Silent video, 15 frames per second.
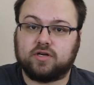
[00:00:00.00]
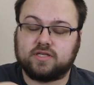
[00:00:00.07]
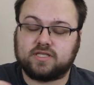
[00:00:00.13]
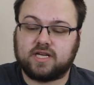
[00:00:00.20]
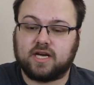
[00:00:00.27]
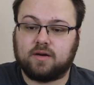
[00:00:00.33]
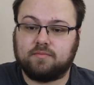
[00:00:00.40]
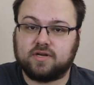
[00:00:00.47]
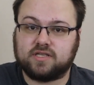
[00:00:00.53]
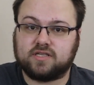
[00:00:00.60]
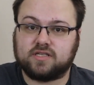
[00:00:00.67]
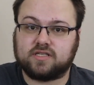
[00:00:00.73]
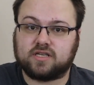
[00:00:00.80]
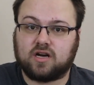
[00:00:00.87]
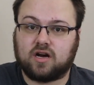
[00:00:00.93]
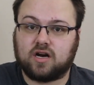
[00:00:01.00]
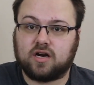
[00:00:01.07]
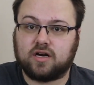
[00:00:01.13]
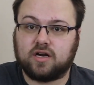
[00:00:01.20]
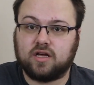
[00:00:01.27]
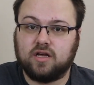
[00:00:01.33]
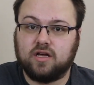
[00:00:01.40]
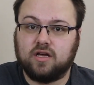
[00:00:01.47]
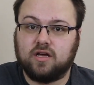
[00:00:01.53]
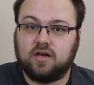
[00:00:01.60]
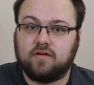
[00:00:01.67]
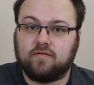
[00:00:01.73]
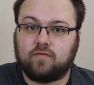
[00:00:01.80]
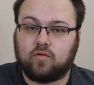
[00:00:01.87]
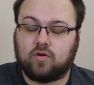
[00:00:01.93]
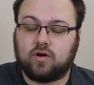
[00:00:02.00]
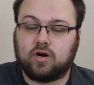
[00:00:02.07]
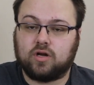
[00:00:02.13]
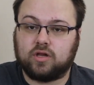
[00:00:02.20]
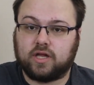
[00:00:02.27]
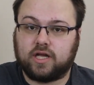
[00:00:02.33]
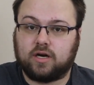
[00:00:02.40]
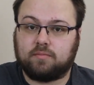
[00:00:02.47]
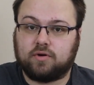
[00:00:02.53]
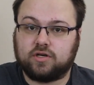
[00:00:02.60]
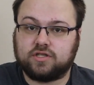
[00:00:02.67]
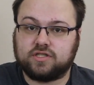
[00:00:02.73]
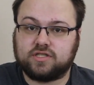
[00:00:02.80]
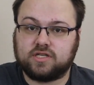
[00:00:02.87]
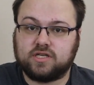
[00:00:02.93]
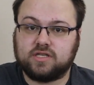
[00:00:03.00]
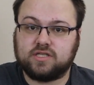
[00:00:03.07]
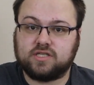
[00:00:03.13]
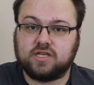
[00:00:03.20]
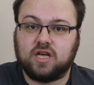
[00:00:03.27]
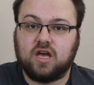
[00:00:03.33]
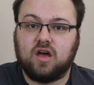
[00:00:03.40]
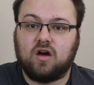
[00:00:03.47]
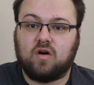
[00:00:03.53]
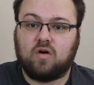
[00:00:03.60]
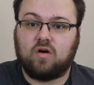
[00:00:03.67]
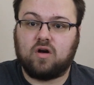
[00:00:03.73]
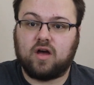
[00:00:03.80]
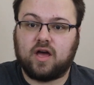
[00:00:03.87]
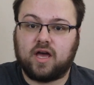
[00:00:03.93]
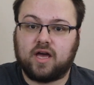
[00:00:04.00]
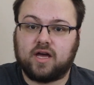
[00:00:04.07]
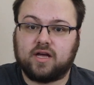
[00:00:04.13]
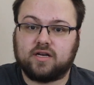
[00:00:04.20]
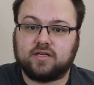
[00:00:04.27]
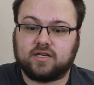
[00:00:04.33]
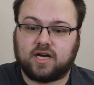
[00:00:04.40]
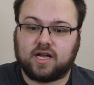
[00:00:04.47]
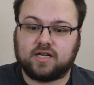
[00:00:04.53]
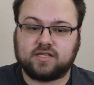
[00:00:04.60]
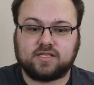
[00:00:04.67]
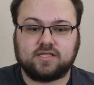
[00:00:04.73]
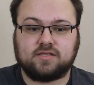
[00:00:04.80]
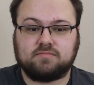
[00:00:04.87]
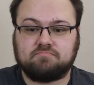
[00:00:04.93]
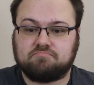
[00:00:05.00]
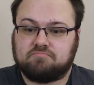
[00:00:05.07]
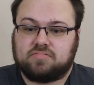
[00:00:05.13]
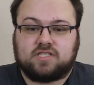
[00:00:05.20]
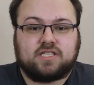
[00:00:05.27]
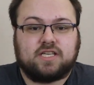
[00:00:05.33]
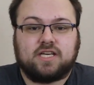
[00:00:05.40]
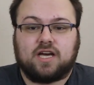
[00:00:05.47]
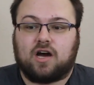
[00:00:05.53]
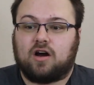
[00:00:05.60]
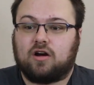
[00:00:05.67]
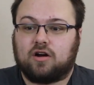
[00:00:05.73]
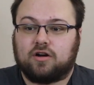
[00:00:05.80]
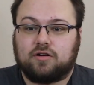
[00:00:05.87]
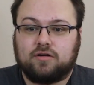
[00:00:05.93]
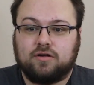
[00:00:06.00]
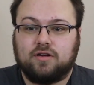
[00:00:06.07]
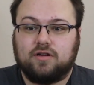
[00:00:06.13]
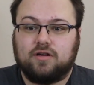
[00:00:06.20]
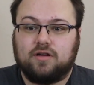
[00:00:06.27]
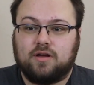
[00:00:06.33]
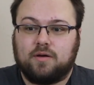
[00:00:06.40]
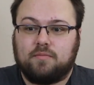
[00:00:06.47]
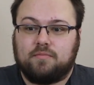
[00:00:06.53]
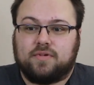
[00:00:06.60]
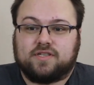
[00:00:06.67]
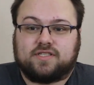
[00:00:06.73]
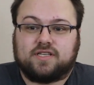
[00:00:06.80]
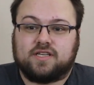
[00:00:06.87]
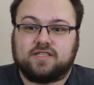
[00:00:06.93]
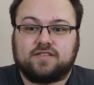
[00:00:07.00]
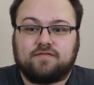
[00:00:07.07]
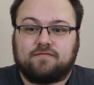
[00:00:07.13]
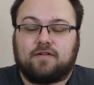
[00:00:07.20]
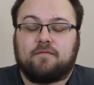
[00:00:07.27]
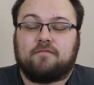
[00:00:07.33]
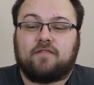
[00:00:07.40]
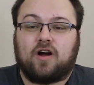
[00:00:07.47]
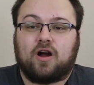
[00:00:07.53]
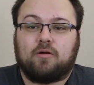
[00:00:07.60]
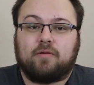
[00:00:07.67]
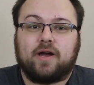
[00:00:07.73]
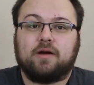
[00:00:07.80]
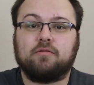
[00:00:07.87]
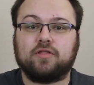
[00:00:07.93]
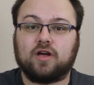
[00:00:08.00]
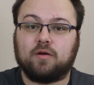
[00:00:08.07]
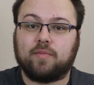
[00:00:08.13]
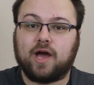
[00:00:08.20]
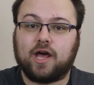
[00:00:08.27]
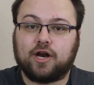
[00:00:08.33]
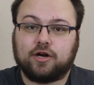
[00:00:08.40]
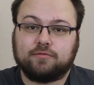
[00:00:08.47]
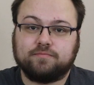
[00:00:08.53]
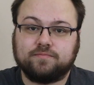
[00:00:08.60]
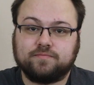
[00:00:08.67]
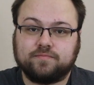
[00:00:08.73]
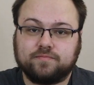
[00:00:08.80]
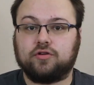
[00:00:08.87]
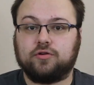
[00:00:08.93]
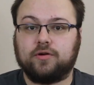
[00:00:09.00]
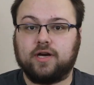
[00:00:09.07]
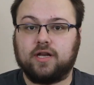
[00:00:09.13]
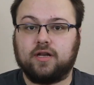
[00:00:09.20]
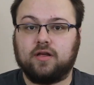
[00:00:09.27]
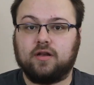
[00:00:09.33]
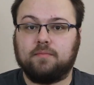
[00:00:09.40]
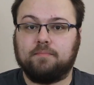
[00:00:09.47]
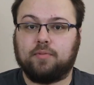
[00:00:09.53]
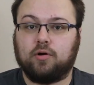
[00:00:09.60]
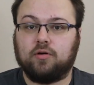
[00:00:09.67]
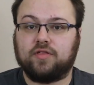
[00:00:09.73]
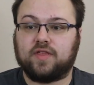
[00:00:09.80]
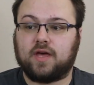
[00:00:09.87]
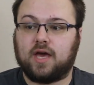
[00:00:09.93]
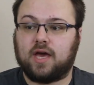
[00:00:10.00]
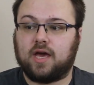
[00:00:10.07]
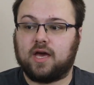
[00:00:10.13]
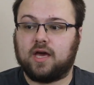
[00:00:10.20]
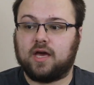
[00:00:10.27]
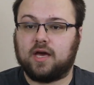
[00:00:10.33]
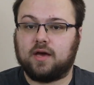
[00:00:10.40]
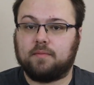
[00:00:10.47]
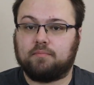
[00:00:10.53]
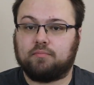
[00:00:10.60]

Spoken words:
could take a business card for later purchases and kind of see our business from far away with our banner. We also created both a